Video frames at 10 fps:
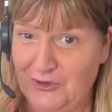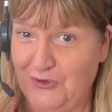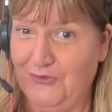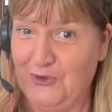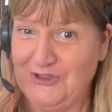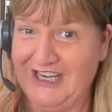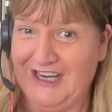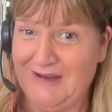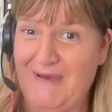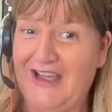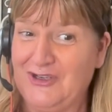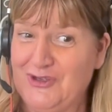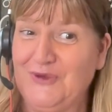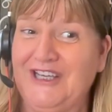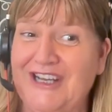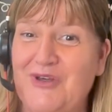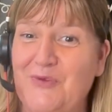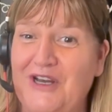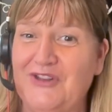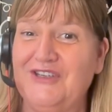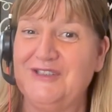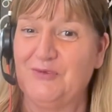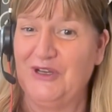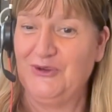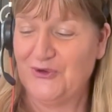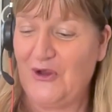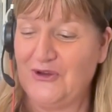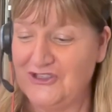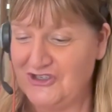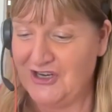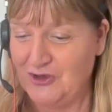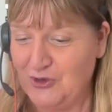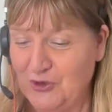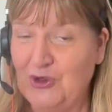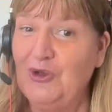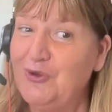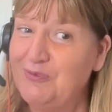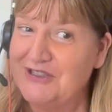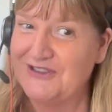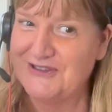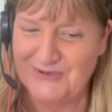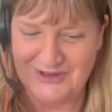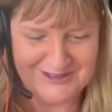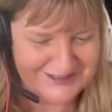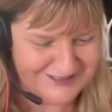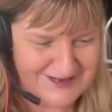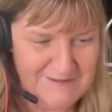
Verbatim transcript: looking forward to getting back and doing another one of these when you're going to share your new business with us